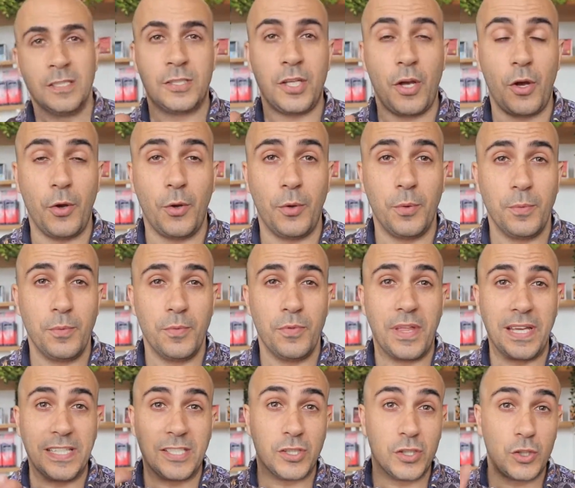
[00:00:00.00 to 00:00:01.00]
So
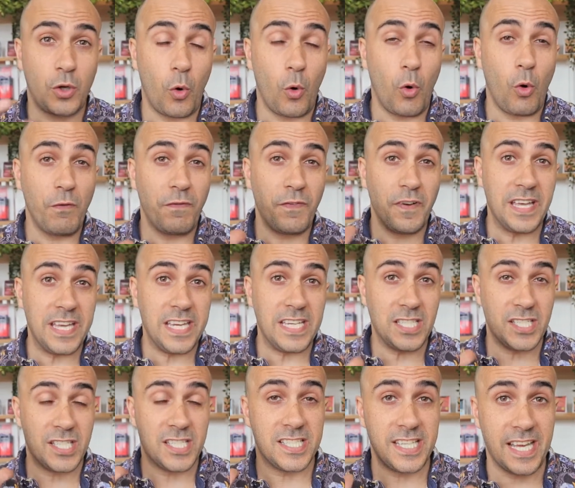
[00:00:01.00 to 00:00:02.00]
they score for
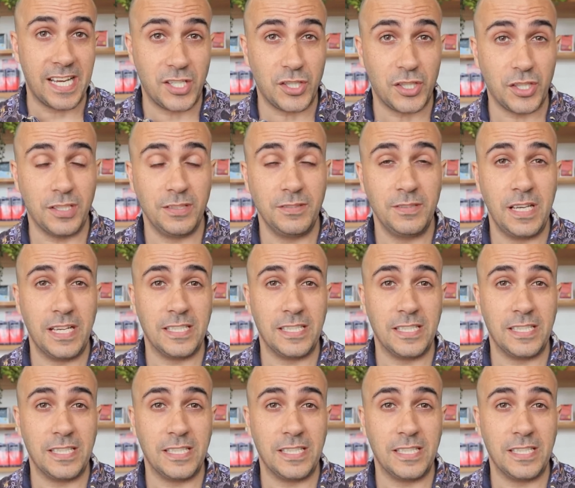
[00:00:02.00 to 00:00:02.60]
each section.